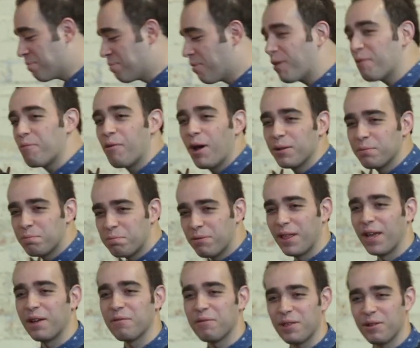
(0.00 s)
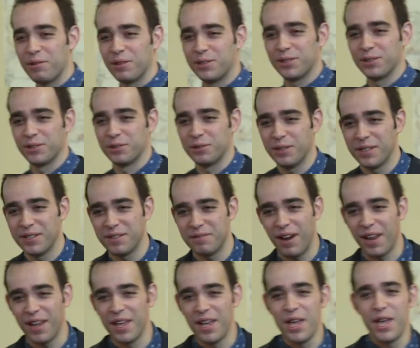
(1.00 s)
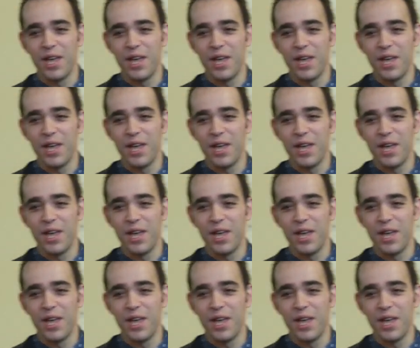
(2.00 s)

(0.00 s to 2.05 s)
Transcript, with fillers: bored while playing with your children. Right?